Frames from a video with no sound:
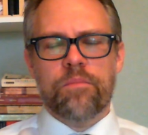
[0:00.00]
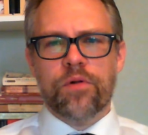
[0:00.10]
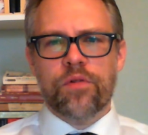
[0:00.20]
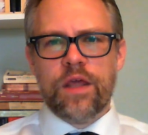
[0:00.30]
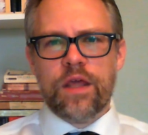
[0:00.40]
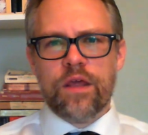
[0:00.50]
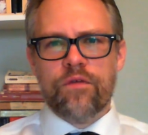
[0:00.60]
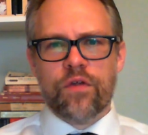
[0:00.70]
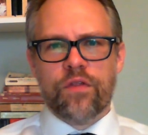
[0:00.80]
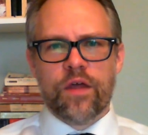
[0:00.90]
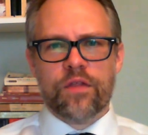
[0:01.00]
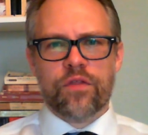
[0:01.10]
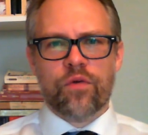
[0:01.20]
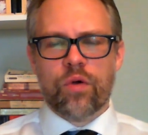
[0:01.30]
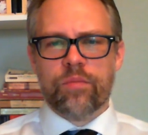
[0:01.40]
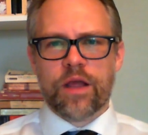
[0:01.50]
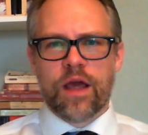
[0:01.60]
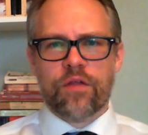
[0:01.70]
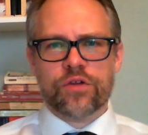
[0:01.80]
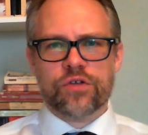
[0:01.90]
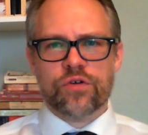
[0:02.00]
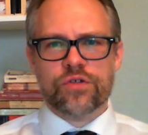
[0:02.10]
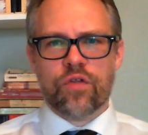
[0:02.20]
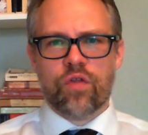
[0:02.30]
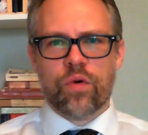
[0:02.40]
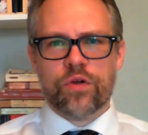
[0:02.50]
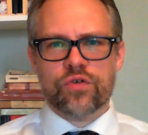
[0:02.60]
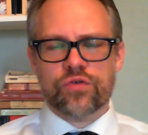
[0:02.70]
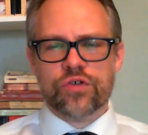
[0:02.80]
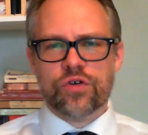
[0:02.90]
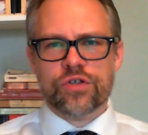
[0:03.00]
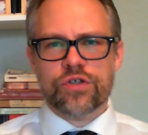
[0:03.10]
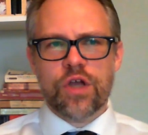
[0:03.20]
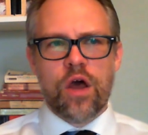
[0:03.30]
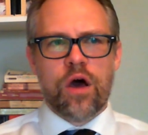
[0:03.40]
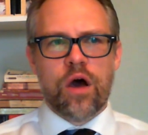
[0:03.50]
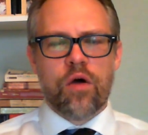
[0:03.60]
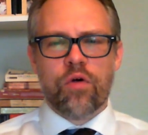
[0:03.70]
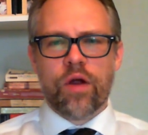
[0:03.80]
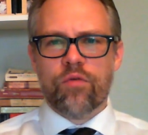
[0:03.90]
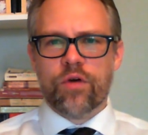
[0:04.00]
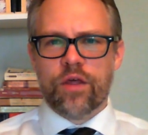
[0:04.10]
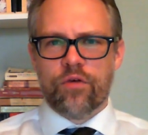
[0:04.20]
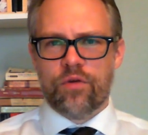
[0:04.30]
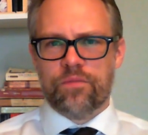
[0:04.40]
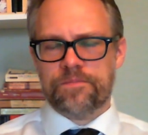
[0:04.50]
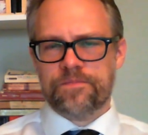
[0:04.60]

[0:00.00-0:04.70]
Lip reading: believe that the Roman Catholic Church is the one true church, or I will kill you.